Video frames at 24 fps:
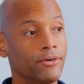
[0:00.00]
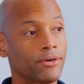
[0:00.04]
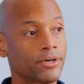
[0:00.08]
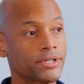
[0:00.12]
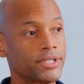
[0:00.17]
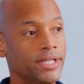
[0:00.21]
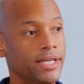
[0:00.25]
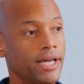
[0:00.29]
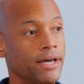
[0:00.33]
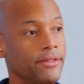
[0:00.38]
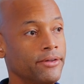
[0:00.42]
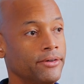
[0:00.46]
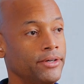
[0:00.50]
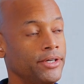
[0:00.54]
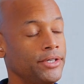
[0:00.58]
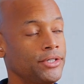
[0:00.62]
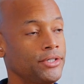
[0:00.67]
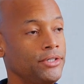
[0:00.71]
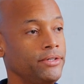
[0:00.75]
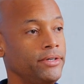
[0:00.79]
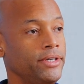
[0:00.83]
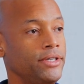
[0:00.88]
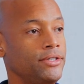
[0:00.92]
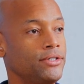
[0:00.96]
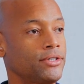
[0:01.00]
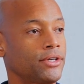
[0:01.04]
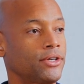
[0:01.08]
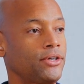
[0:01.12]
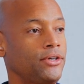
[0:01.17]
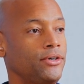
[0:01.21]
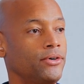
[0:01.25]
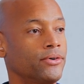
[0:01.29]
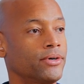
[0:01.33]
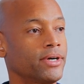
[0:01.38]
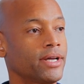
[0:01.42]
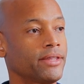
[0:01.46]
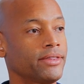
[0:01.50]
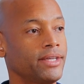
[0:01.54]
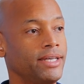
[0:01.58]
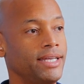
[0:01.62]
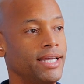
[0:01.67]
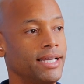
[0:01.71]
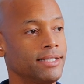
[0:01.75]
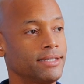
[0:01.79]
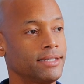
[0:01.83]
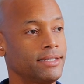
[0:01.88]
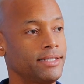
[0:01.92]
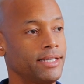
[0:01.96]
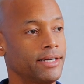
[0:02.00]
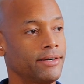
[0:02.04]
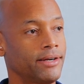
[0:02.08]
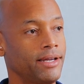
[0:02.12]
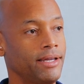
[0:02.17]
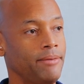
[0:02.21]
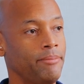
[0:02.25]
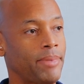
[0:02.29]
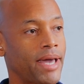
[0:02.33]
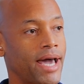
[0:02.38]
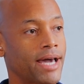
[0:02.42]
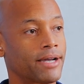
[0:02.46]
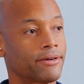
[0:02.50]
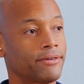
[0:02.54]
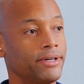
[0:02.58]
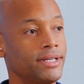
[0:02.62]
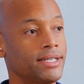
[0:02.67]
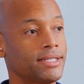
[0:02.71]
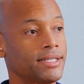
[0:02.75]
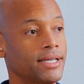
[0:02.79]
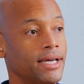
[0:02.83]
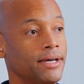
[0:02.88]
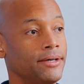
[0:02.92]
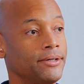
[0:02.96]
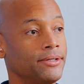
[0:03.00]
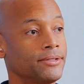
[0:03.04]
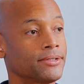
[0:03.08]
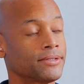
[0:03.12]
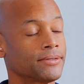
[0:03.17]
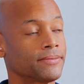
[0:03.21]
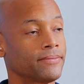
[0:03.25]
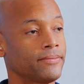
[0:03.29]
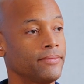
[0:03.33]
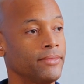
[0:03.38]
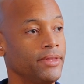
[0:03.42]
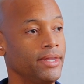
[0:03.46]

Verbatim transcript: of course, the other issue is securing the necessary battery cells.